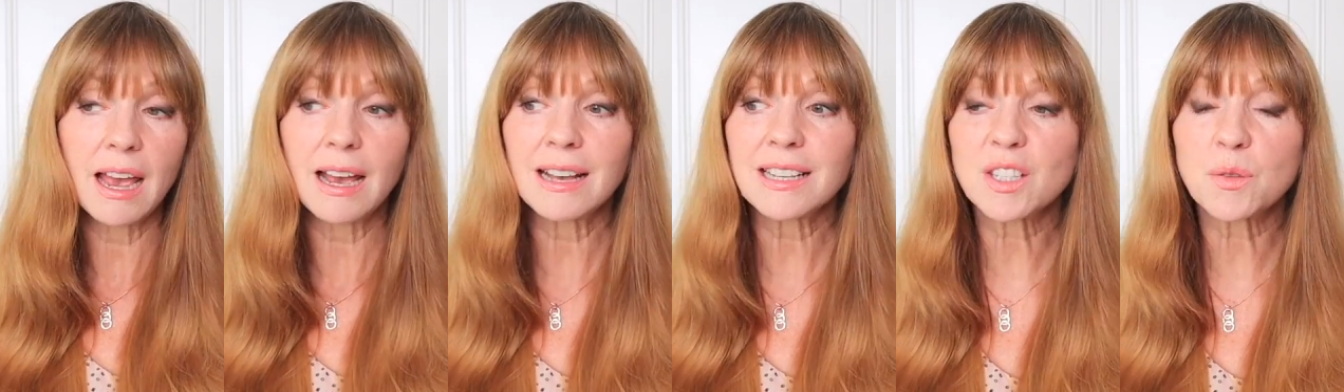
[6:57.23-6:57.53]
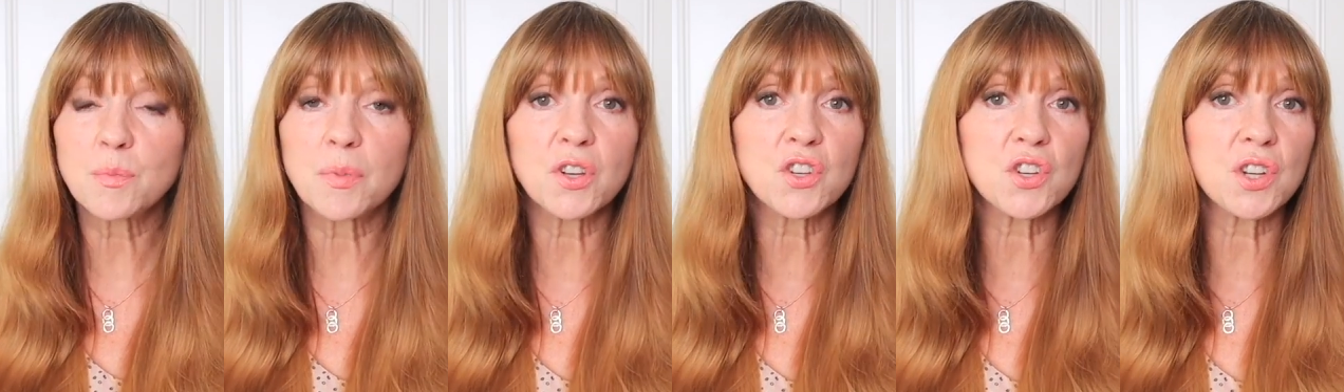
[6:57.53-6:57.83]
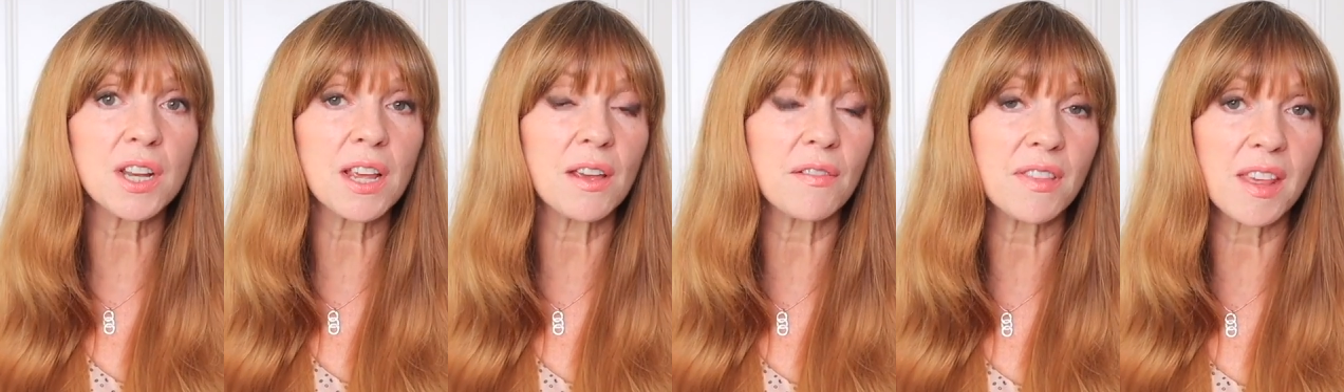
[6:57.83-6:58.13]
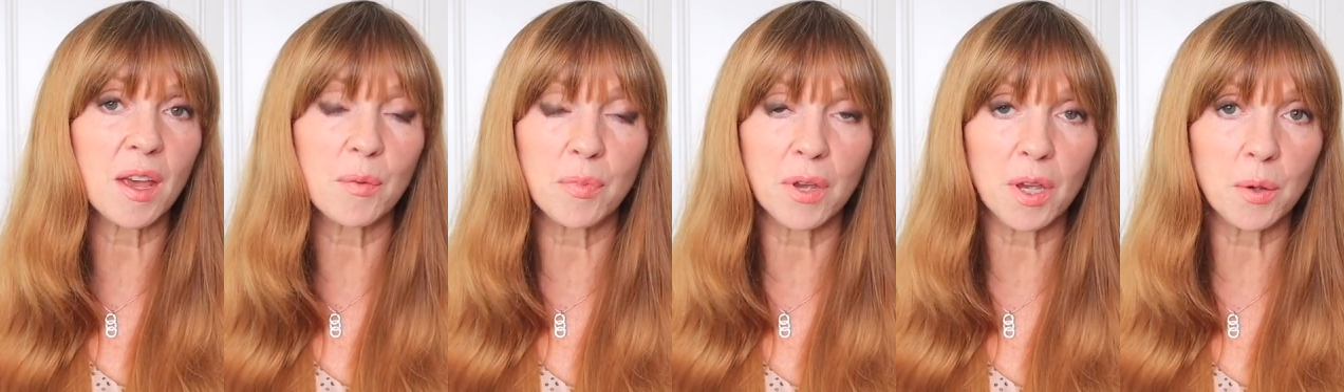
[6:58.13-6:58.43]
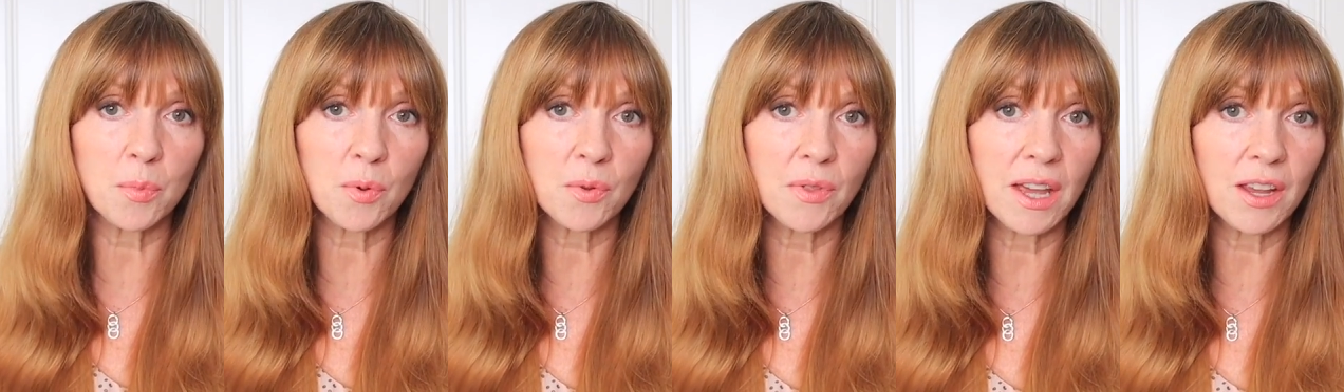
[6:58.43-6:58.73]
especially if they're
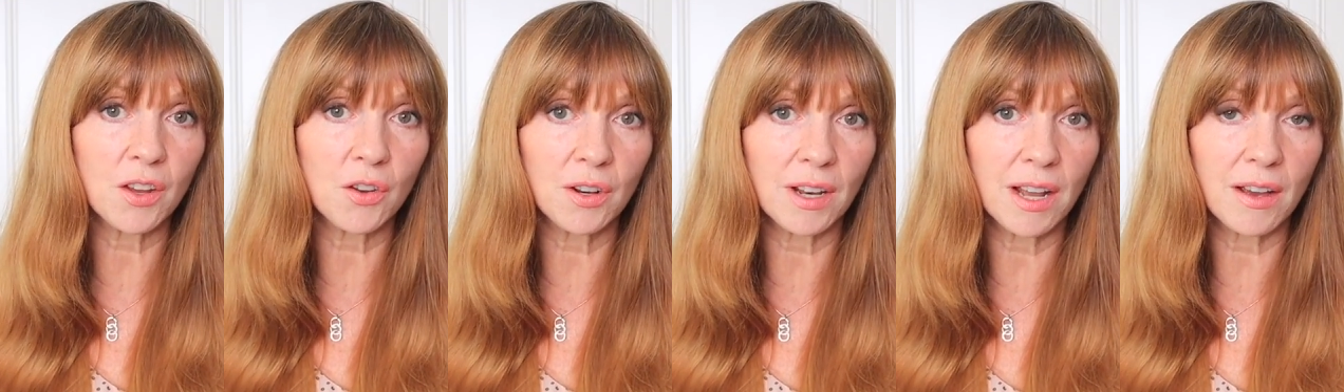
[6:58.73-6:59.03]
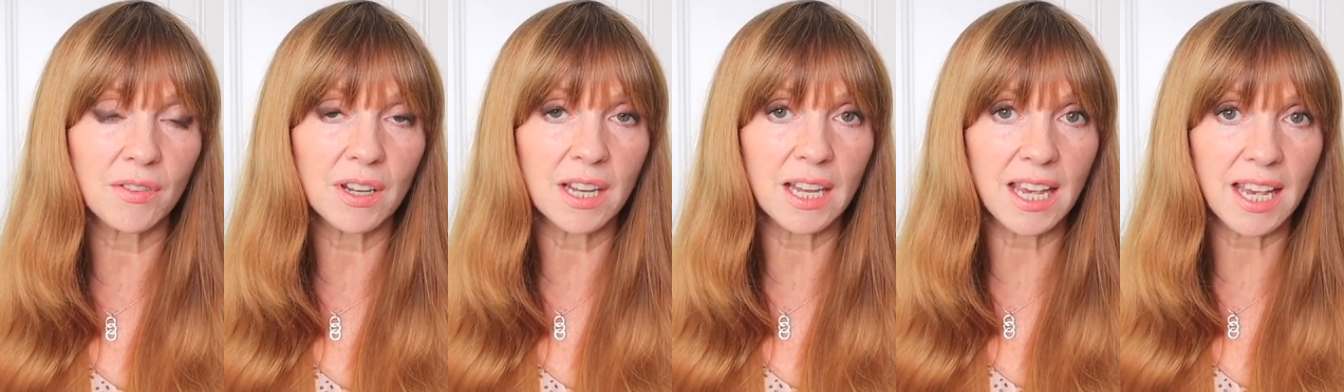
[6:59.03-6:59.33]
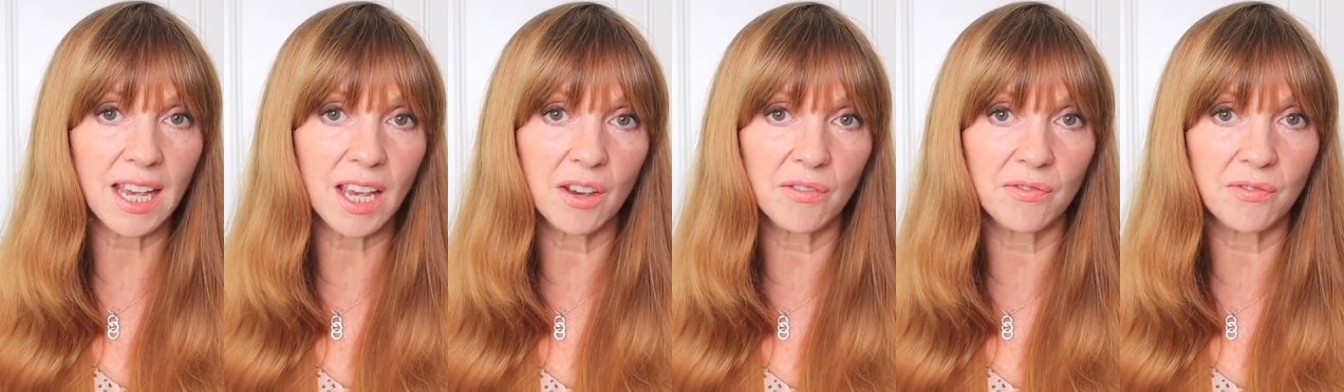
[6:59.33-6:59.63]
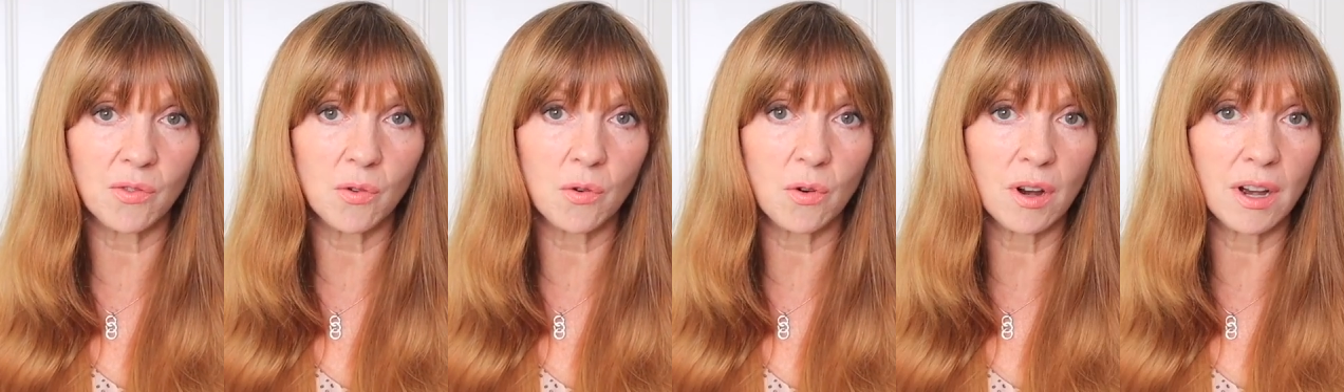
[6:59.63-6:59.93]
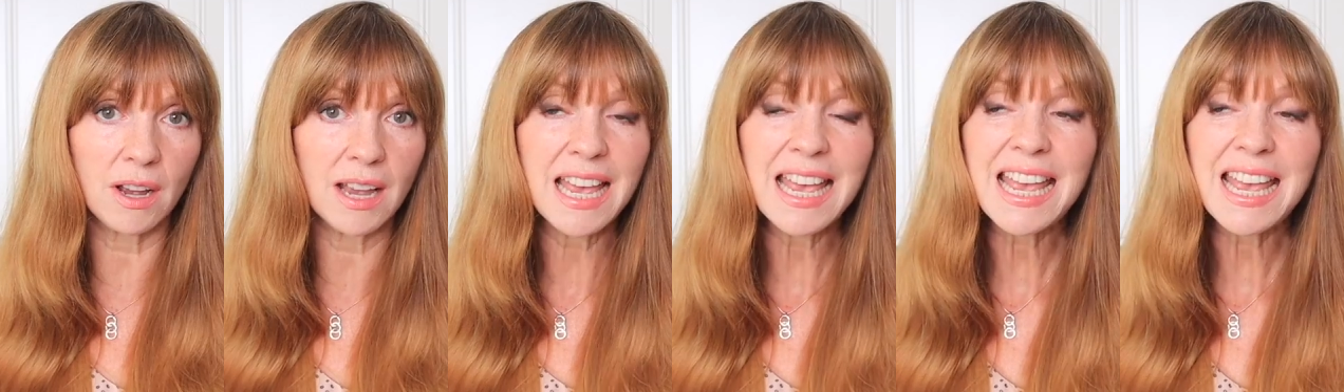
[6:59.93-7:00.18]
people that you love and care for.